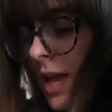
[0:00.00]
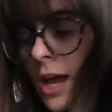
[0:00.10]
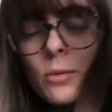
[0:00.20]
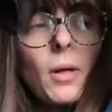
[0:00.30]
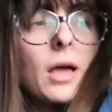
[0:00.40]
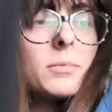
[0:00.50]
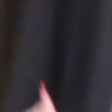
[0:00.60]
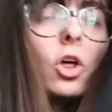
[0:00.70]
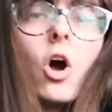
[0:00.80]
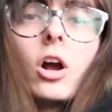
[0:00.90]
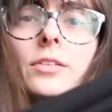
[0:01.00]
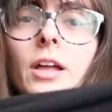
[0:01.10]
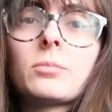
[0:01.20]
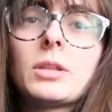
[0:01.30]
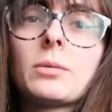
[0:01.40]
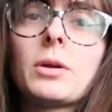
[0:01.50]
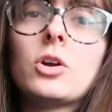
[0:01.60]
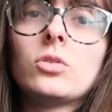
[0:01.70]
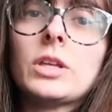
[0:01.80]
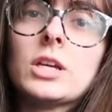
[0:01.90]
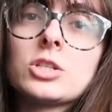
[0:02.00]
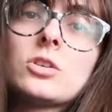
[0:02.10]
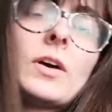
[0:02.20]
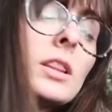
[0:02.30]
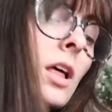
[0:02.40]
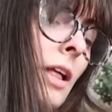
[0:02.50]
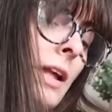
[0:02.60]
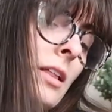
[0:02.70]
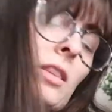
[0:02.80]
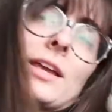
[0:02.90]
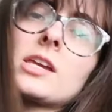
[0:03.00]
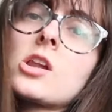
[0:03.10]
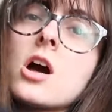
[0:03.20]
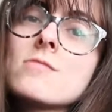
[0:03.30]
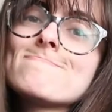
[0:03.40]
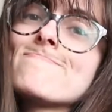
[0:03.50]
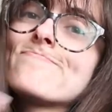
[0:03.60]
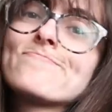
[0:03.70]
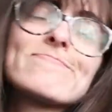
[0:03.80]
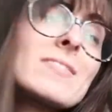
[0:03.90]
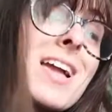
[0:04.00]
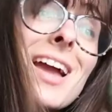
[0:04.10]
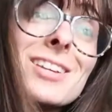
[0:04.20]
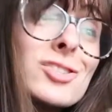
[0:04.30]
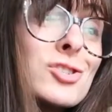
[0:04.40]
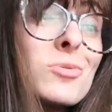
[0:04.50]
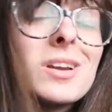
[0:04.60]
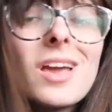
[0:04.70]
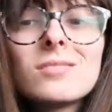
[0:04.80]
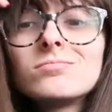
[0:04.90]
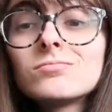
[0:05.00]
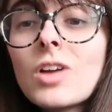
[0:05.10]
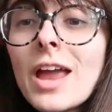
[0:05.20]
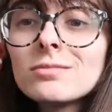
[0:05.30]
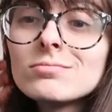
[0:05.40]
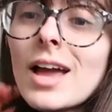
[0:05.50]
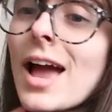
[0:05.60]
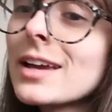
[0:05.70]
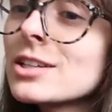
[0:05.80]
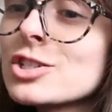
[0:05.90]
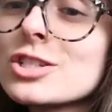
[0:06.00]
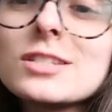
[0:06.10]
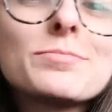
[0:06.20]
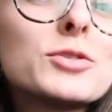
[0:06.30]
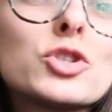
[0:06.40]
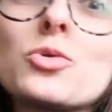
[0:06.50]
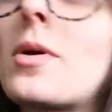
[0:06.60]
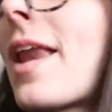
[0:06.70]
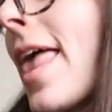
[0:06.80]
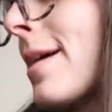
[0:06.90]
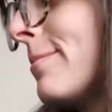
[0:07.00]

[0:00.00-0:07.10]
It'll probably be long. That'll be, like, my only issue if I li like it on just shorten it, right? I could just shorten it.